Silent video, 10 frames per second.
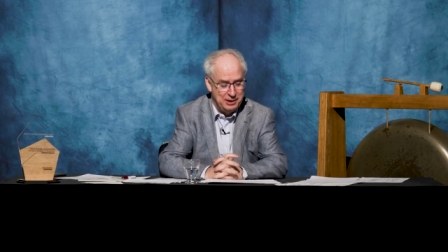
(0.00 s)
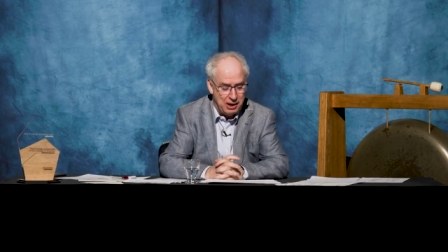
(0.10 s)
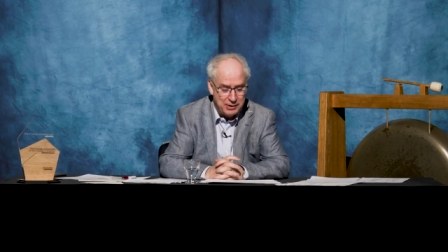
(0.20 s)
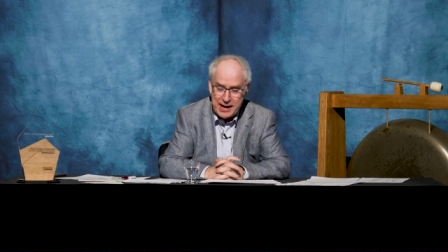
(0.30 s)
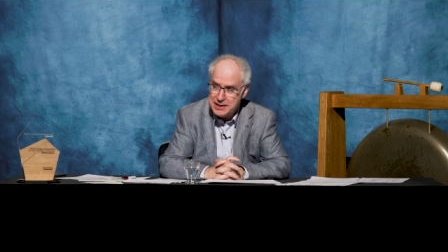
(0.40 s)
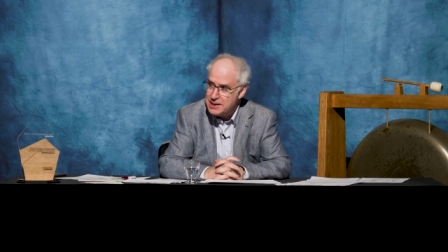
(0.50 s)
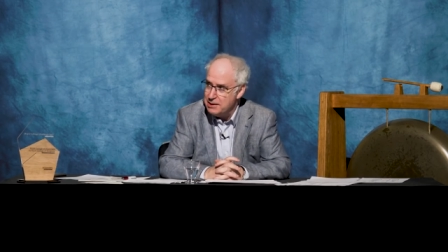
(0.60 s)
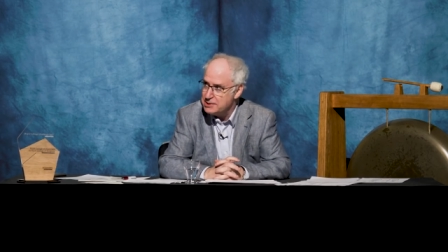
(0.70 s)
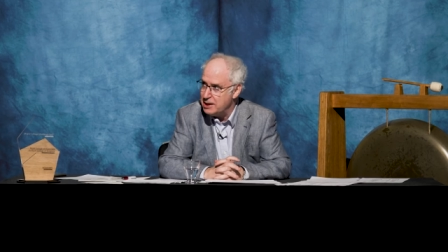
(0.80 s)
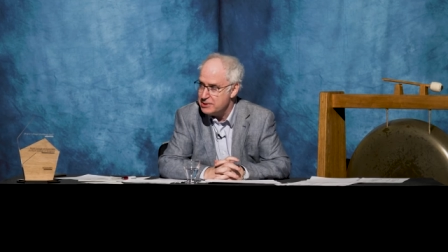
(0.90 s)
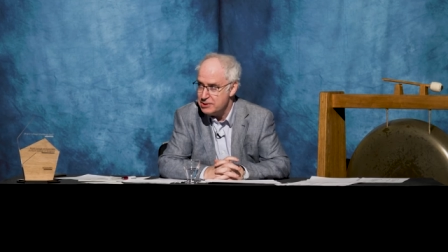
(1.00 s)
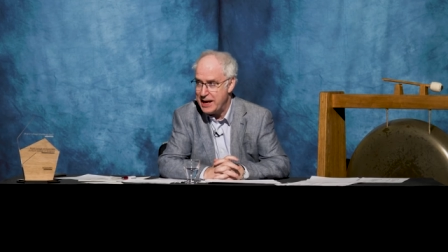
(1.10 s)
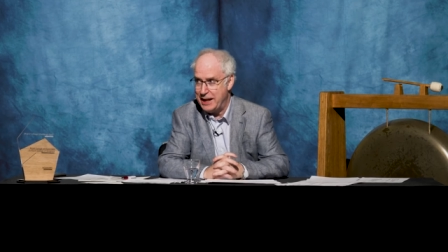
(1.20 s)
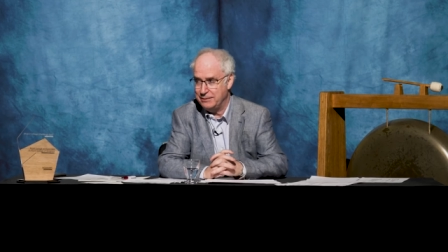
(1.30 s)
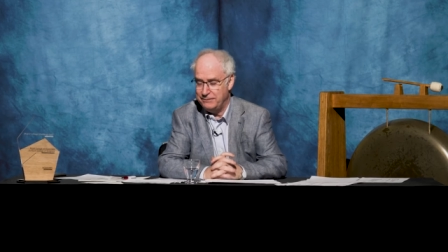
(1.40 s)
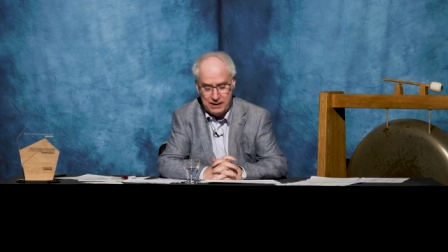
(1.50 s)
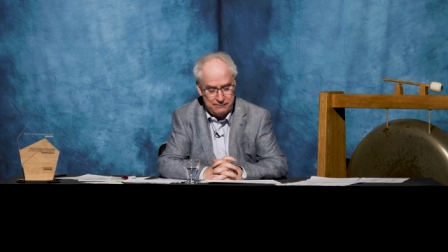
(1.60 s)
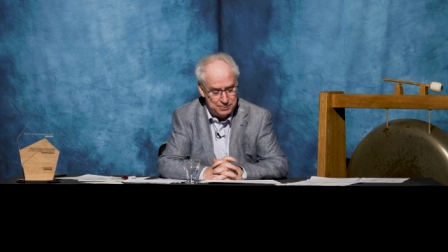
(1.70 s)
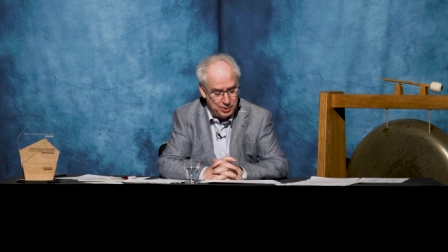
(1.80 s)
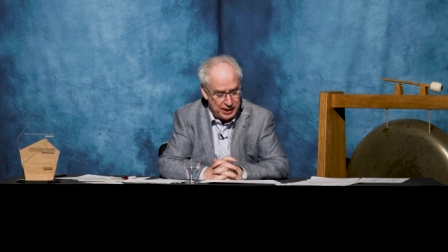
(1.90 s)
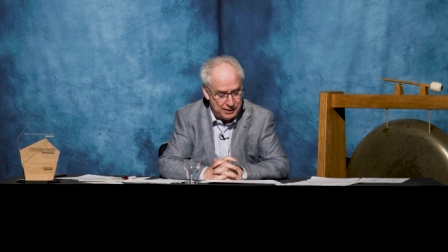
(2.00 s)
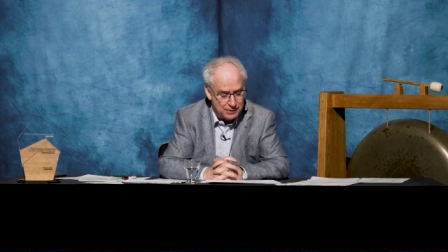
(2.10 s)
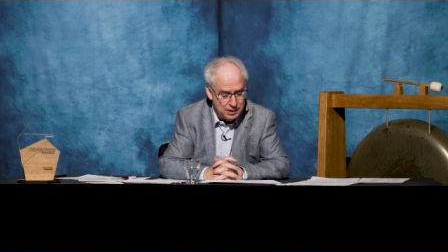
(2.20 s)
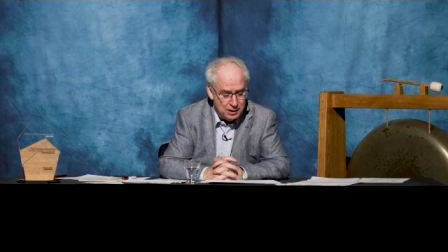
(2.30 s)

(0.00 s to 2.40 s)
Okay, so starter again for everybody.